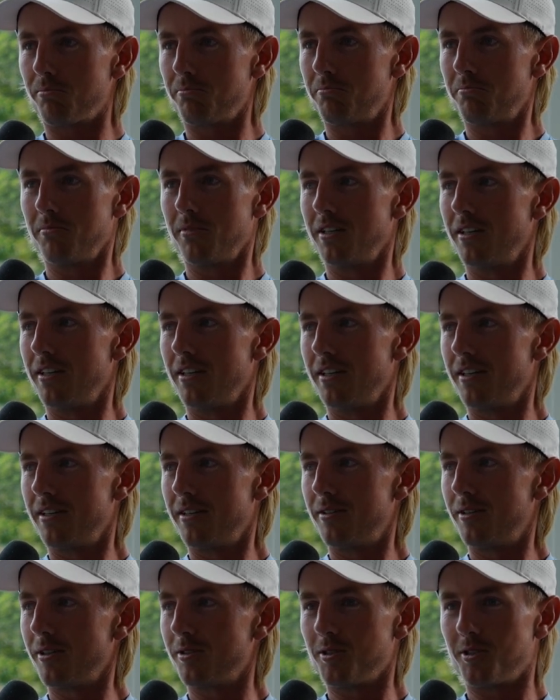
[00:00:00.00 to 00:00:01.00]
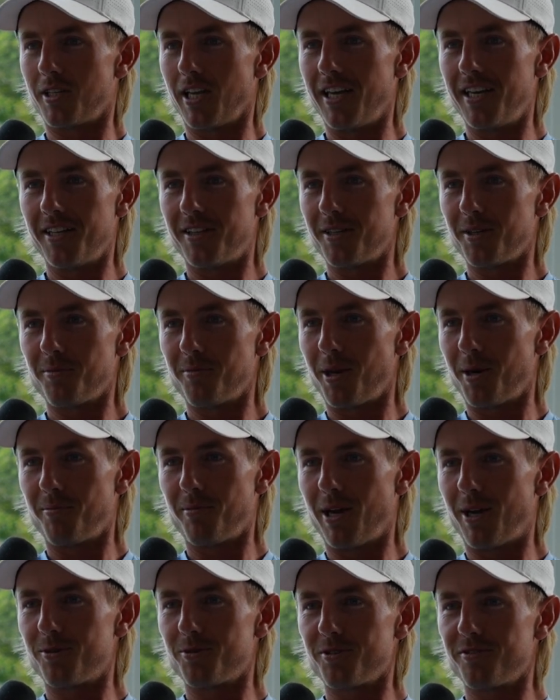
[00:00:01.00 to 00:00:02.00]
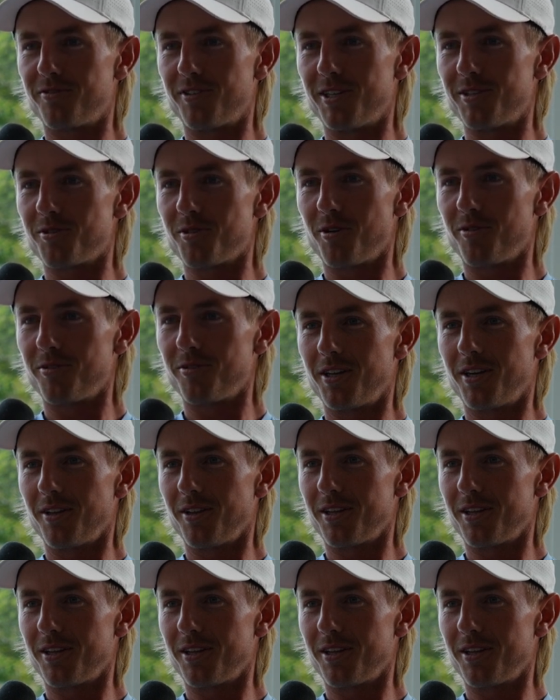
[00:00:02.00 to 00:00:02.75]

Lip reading: it doesn't say anything about a boundary fence there.